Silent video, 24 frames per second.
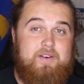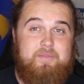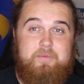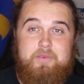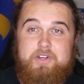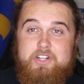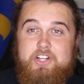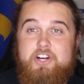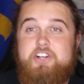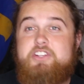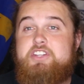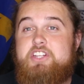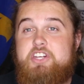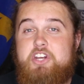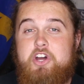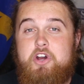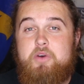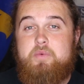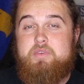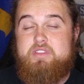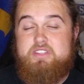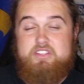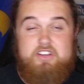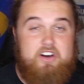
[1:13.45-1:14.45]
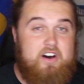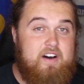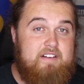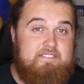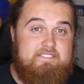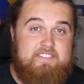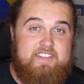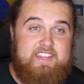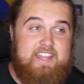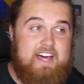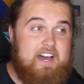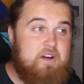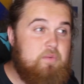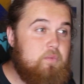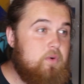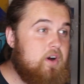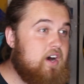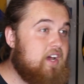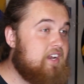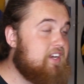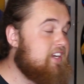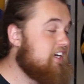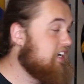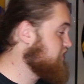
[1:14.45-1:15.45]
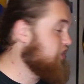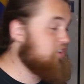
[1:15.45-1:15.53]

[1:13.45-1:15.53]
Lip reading: We'll only know with time for that one.